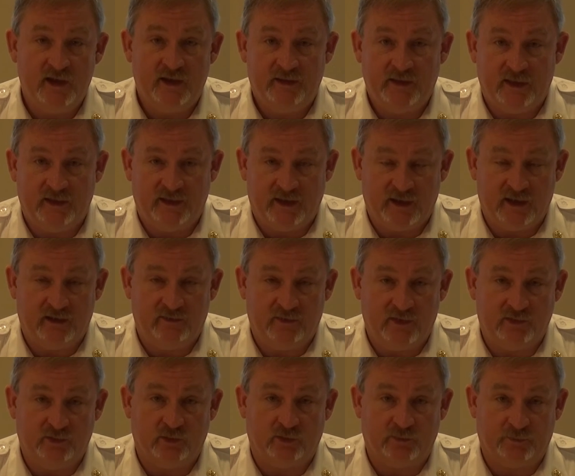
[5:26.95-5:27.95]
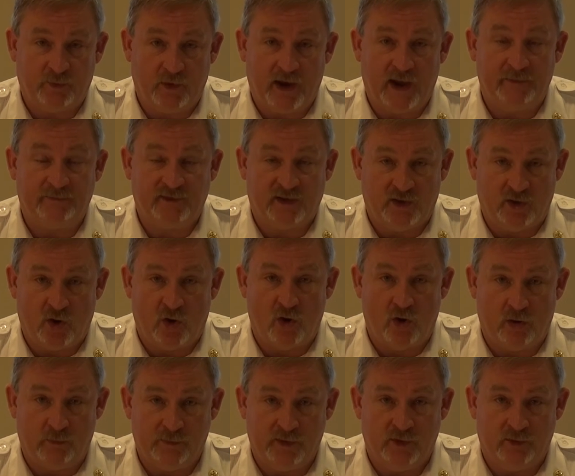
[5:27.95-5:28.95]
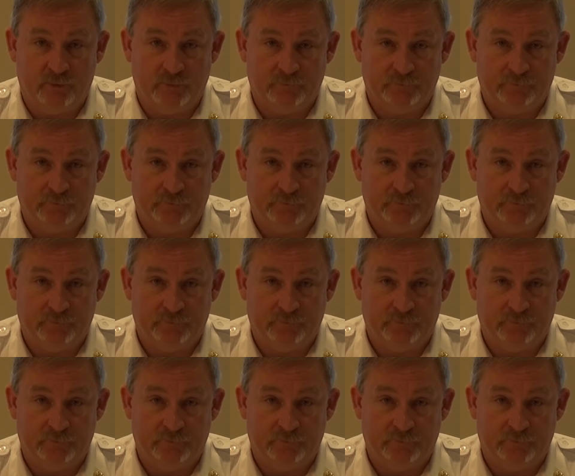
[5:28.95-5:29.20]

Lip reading: then the individuals perhaps can harm you.